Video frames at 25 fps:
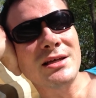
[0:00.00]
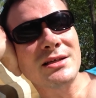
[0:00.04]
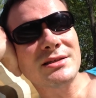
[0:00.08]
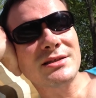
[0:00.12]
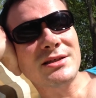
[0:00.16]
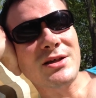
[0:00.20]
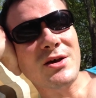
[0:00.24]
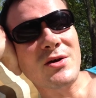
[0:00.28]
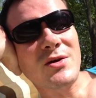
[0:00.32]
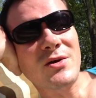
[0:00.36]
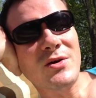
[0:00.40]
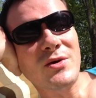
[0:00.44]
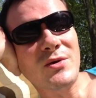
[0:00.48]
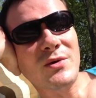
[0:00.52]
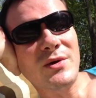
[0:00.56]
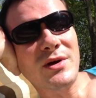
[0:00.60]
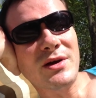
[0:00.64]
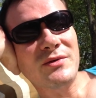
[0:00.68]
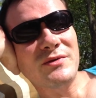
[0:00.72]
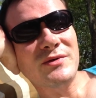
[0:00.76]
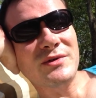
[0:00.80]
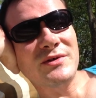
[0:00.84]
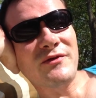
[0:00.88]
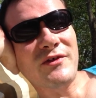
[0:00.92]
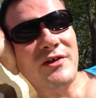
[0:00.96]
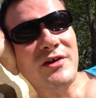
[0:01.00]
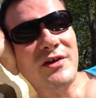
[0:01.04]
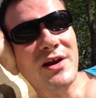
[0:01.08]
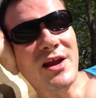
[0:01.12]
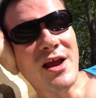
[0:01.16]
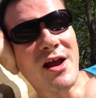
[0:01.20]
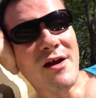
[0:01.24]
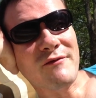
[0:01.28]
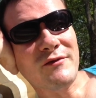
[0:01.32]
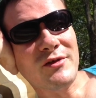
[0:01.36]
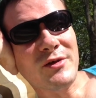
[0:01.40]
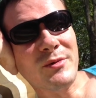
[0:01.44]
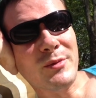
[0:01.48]
So it was very
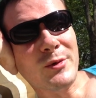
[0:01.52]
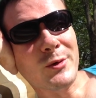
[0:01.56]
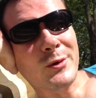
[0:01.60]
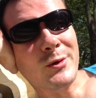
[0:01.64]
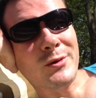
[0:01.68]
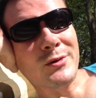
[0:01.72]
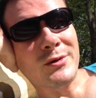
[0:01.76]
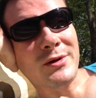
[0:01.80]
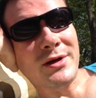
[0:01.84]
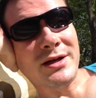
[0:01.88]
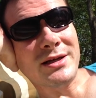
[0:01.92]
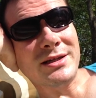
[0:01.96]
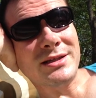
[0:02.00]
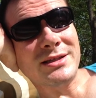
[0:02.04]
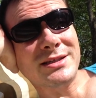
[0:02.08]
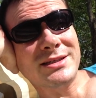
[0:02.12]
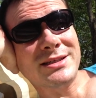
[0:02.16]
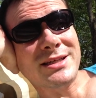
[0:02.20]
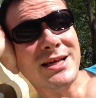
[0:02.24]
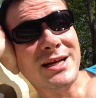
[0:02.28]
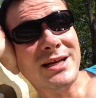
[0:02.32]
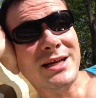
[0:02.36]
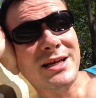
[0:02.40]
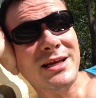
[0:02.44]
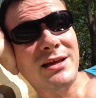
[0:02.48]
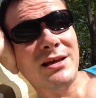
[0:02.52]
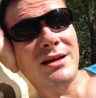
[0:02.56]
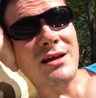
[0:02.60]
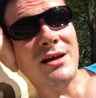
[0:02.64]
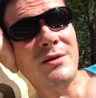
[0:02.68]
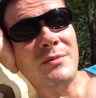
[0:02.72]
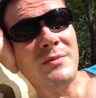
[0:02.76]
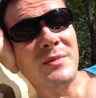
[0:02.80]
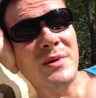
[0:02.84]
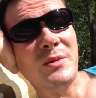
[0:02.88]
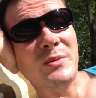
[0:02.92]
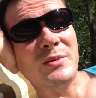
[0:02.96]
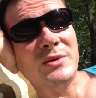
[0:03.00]
comfortable and it's sunny.
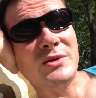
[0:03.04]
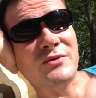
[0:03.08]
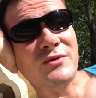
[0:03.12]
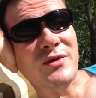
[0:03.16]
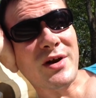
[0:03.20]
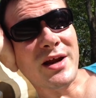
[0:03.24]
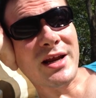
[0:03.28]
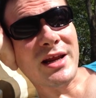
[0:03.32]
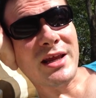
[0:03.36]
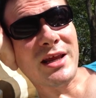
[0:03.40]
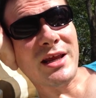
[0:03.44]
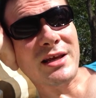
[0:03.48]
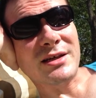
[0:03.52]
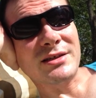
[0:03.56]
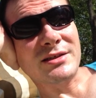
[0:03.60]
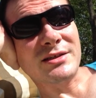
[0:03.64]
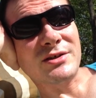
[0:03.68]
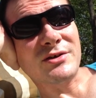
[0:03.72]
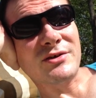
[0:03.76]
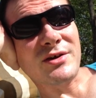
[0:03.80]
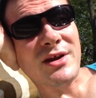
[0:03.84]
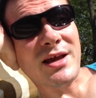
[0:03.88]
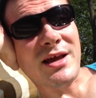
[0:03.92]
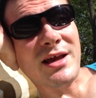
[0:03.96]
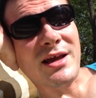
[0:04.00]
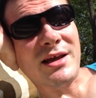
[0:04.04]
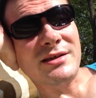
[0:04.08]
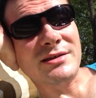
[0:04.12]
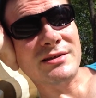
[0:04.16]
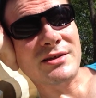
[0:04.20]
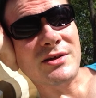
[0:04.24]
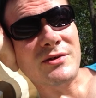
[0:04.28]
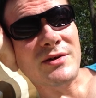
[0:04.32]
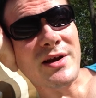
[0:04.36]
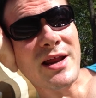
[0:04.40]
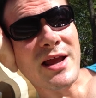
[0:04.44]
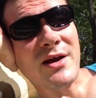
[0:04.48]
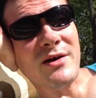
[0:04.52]
Um, it was raining yesterday,
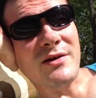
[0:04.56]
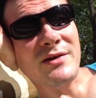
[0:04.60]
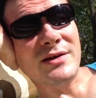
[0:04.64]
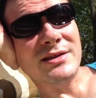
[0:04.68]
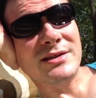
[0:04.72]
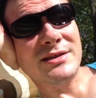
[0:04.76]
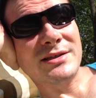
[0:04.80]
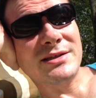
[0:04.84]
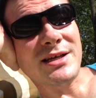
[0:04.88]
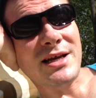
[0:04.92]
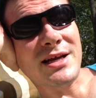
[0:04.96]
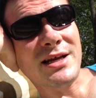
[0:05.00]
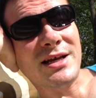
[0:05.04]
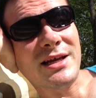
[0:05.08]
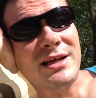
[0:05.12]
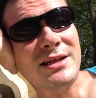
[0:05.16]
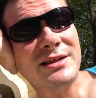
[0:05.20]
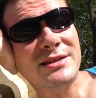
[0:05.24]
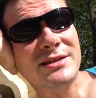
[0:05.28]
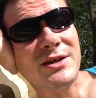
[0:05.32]
so now it's sunny.